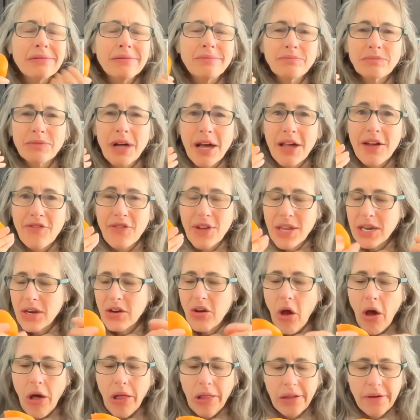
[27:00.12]
I have eaten
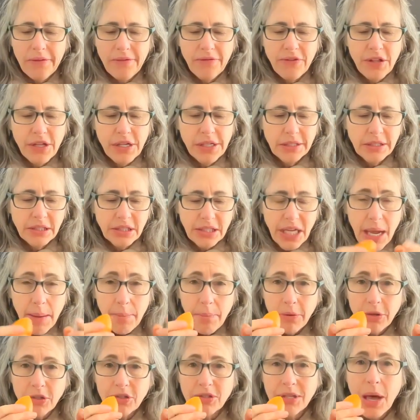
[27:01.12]
all of the
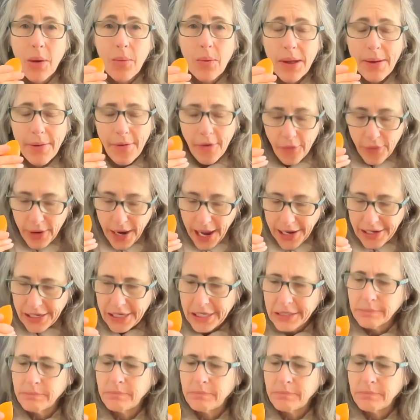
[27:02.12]
samples that we created.